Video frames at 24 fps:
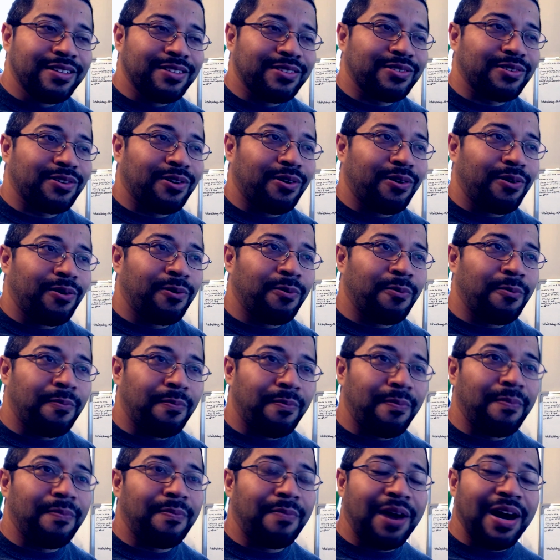So,
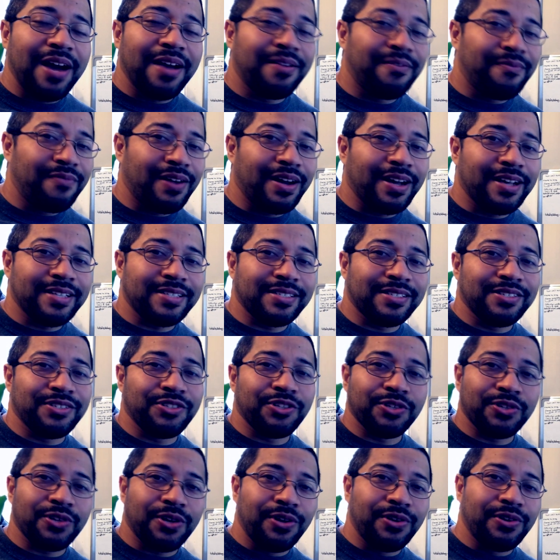my advice is
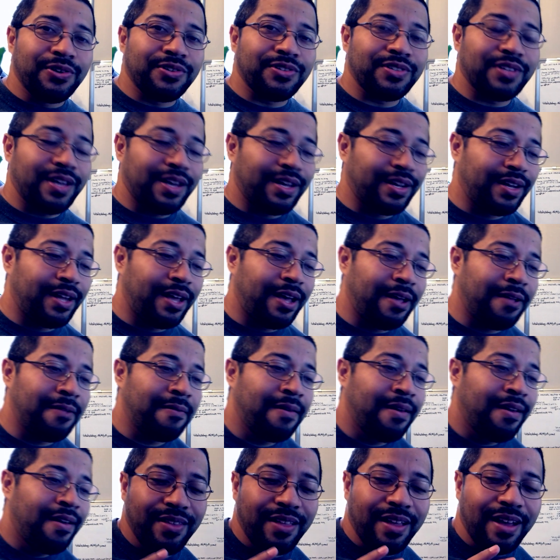just understand that
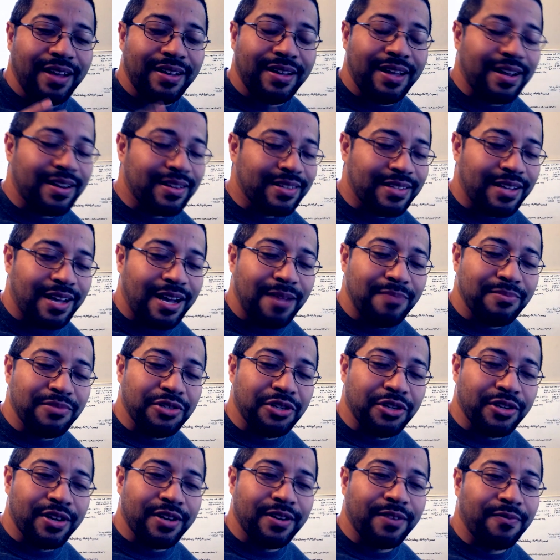a lot of
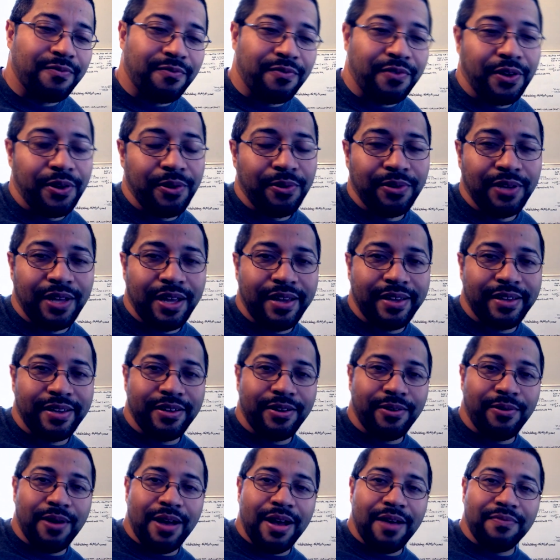times you're gonna feel like
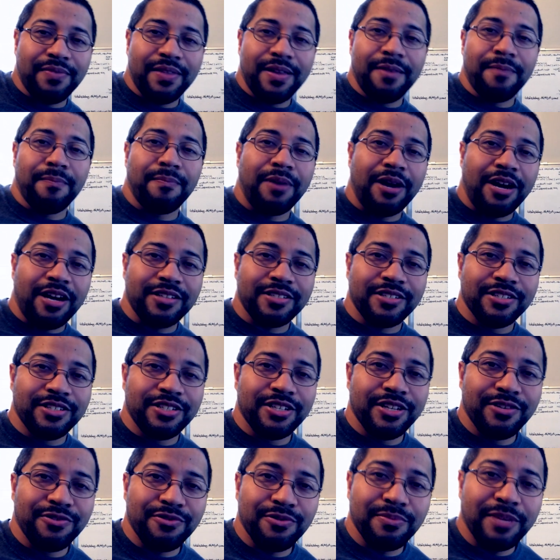you have the imposter
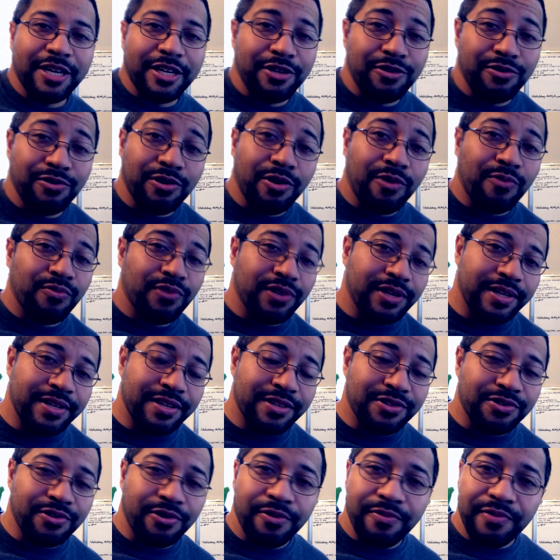syndrome, like you don't really
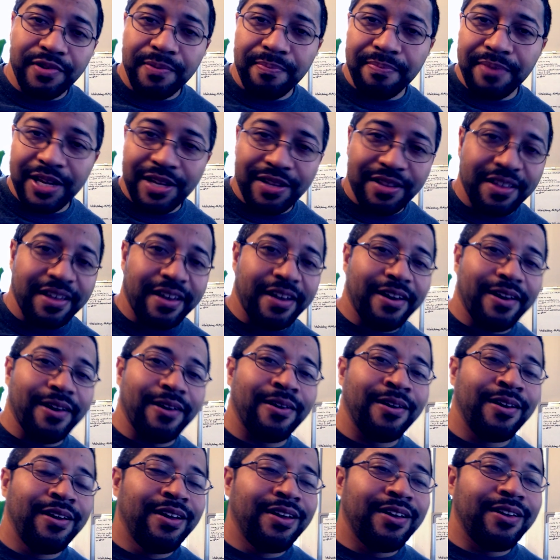deserve to be
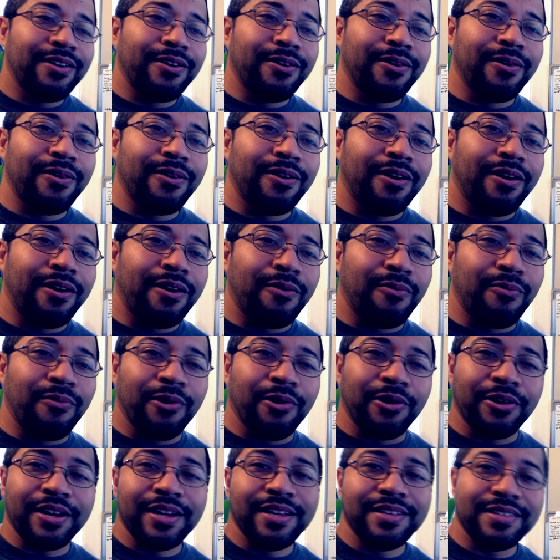there, your uh,
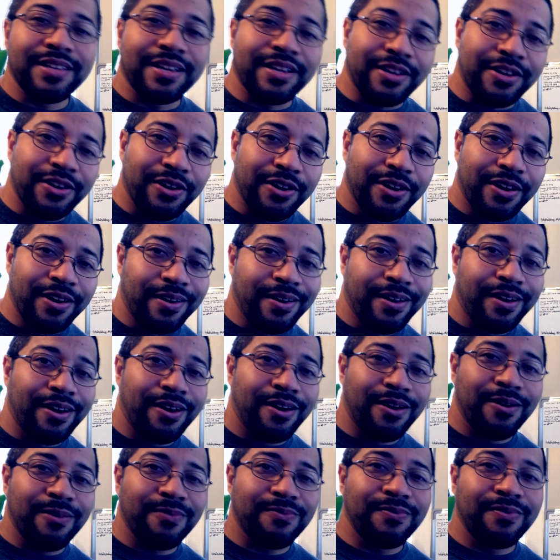work isn't good
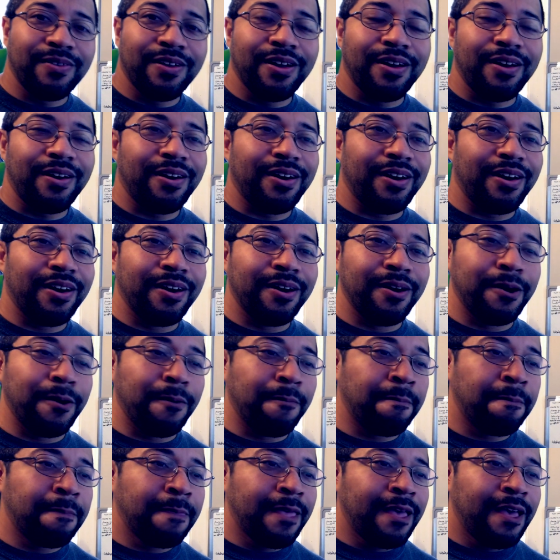enough,
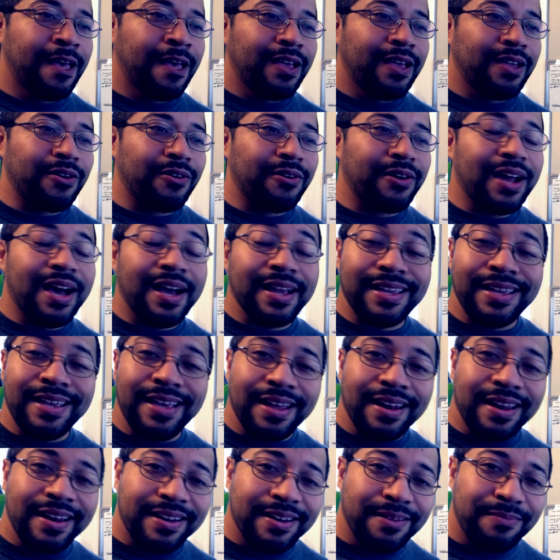um, you're not
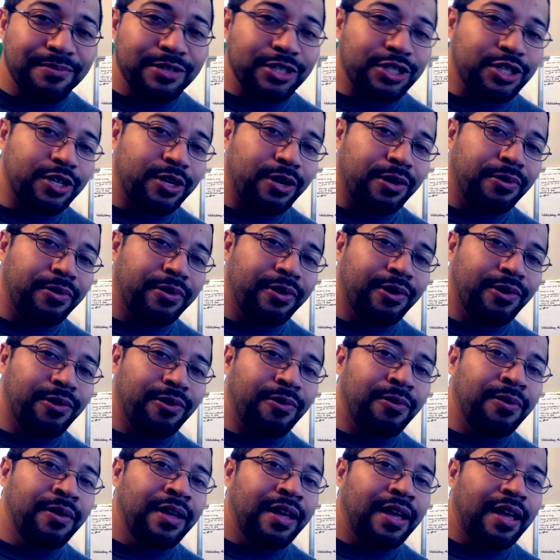getting the
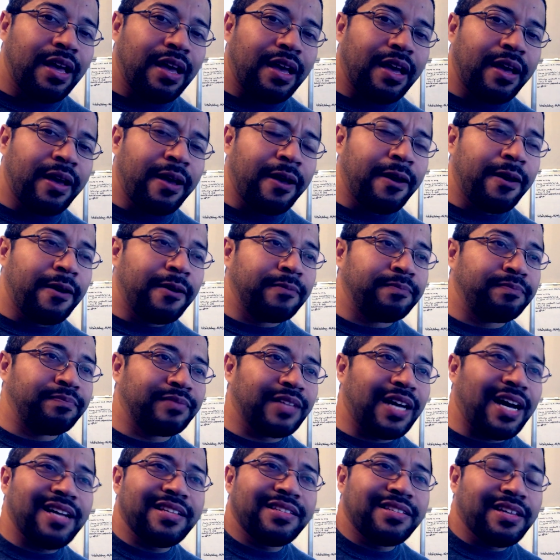material. And
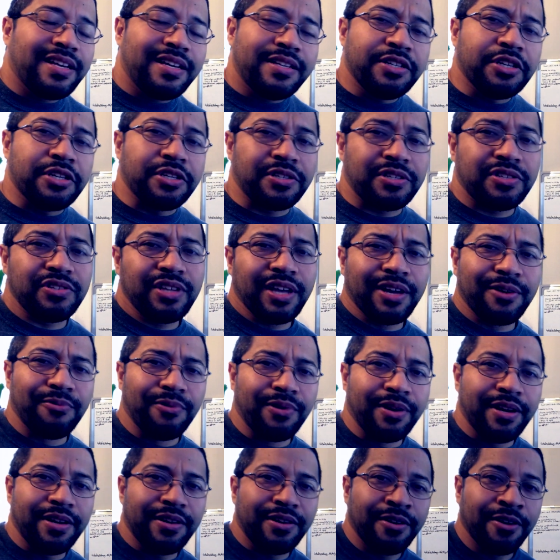I'd say just stick
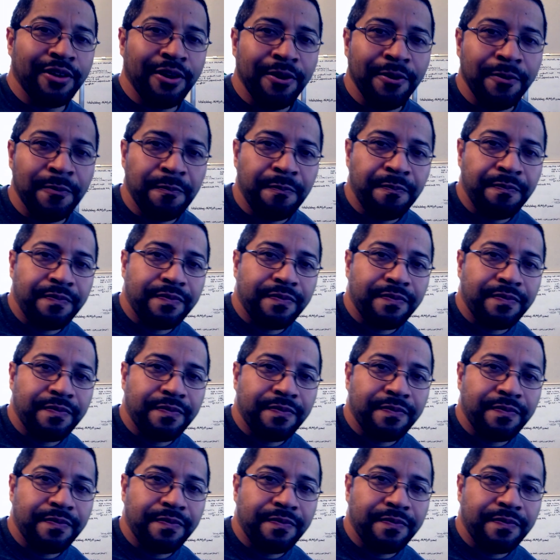with it, you know?